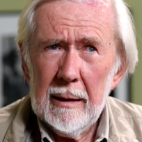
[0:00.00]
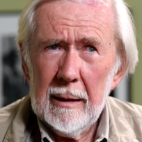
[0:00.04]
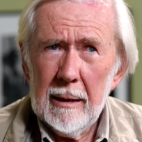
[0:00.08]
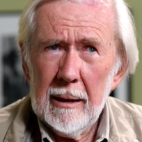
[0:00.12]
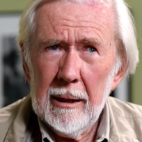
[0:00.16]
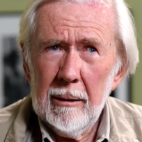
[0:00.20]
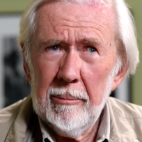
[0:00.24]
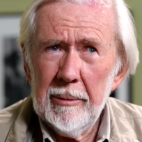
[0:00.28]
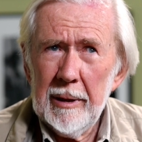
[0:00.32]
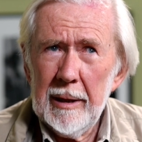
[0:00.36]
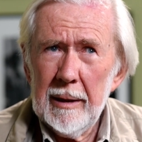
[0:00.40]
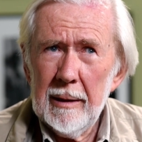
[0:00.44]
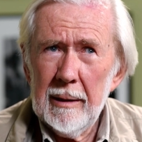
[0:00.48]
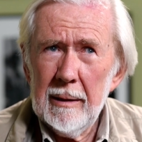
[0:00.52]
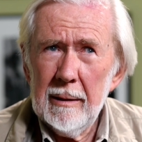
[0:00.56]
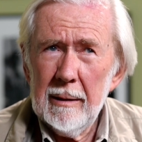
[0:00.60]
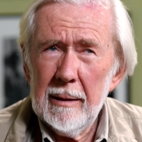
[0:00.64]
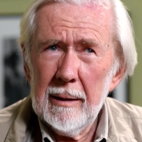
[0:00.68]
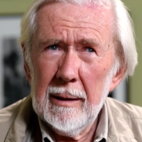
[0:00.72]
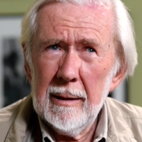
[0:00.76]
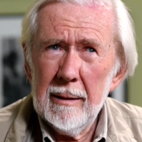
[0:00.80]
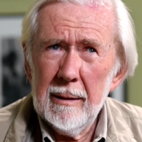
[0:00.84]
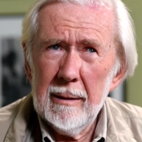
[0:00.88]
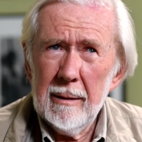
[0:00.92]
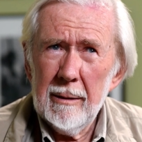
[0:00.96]
I mean,
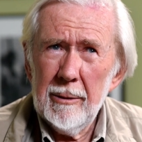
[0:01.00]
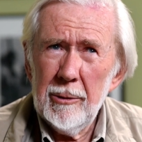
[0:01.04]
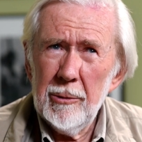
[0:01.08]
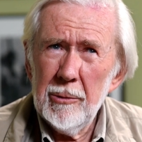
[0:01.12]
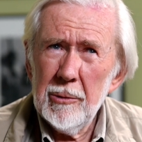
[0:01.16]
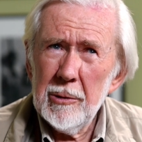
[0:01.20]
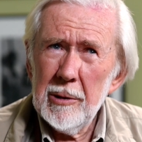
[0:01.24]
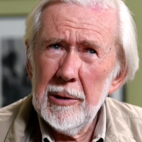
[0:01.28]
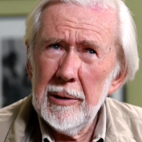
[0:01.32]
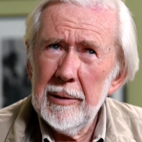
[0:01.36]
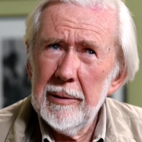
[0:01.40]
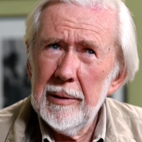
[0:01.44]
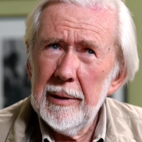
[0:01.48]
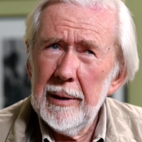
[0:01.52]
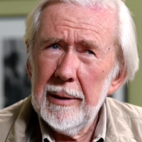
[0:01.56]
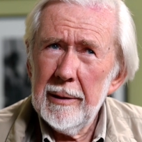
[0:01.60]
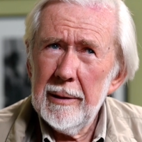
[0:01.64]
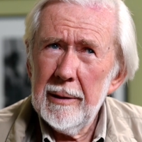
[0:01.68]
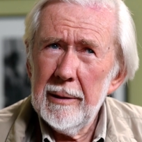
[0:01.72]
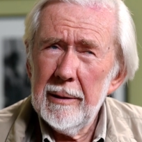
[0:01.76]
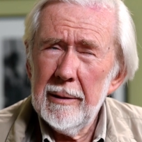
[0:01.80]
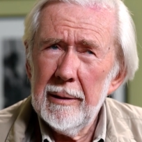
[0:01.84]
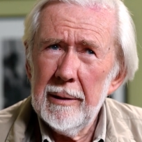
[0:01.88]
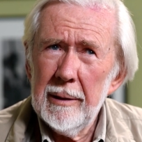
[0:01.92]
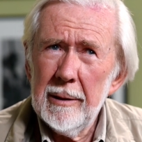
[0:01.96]
and usually
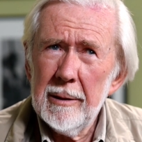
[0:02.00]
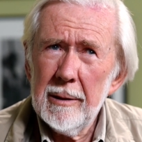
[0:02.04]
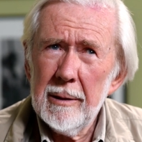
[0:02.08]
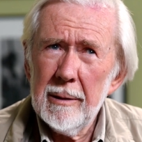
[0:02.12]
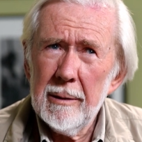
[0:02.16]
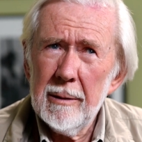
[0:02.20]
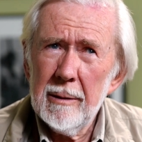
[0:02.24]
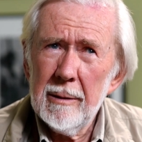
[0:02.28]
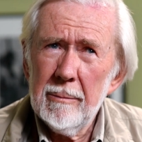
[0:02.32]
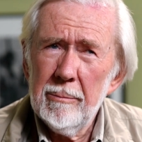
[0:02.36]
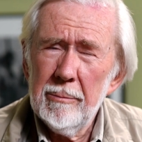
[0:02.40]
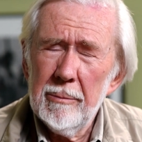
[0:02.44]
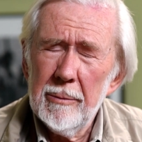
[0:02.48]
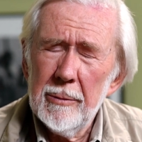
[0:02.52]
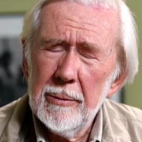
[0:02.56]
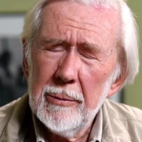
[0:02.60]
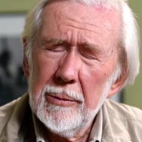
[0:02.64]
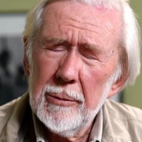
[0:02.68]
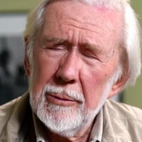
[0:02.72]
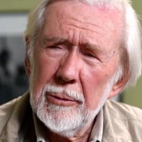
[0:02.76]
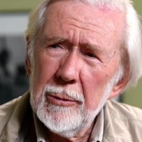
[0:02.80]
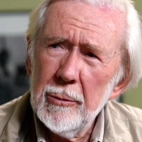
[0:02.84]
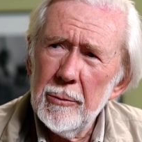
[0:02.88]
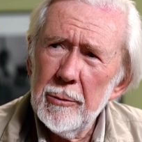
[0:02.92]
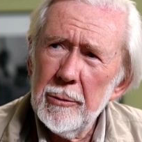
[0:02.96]
that it's
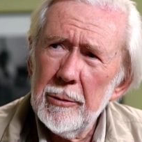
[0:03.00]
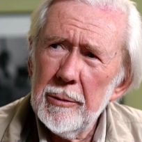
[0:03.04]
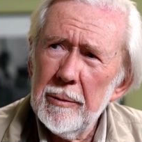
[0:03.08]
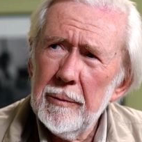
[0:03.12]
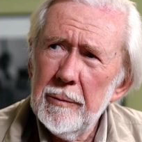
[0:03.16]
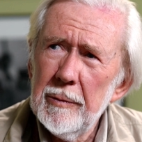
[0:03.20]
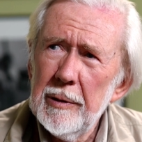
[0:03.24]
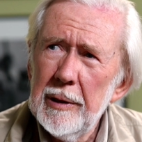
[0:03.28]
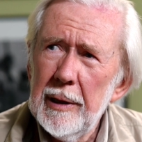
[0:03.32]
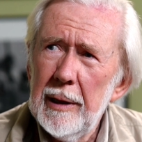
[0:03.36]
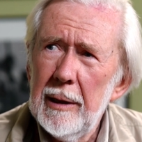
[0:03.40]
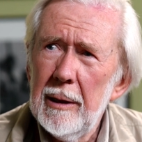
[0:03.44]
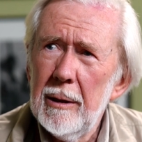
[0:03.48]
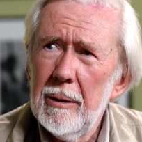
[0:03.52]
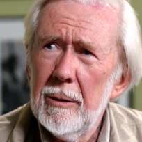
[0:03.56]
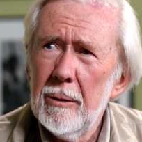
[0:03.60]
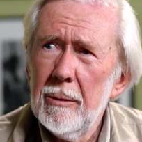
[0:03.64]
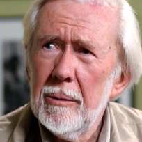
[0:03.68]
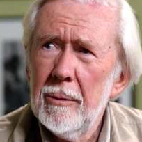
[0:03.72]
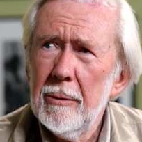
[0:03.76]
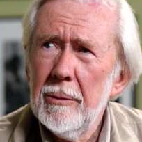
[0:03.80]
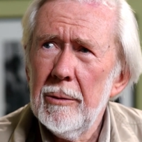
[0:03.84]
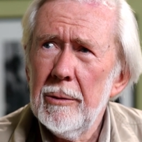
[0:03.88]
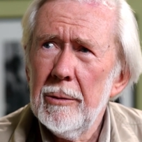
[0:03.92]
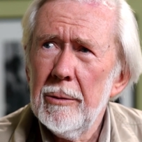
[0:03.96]
sort of
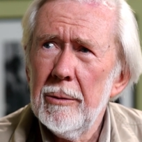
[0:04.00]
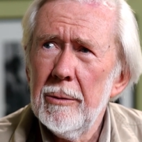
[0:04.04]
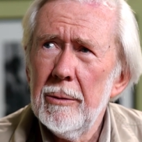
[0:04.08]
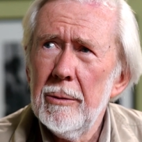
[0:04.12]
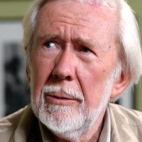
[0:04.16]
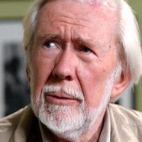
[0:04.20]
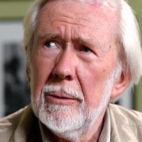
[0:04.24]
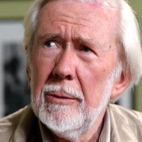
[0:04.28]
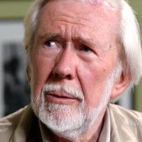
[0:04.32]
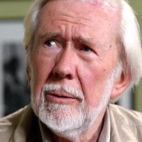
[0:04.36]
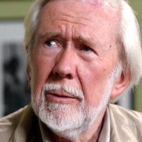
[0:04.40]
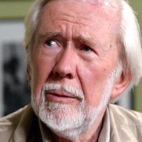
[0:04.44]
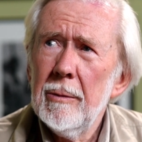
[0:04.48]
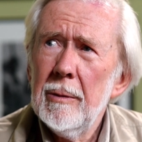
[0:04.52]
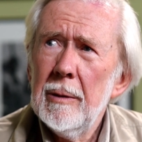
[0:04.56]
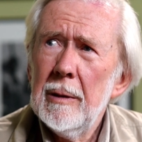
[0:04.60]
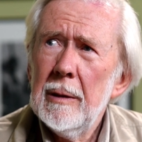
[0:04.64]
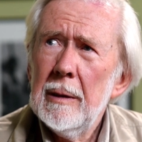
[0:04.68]
down to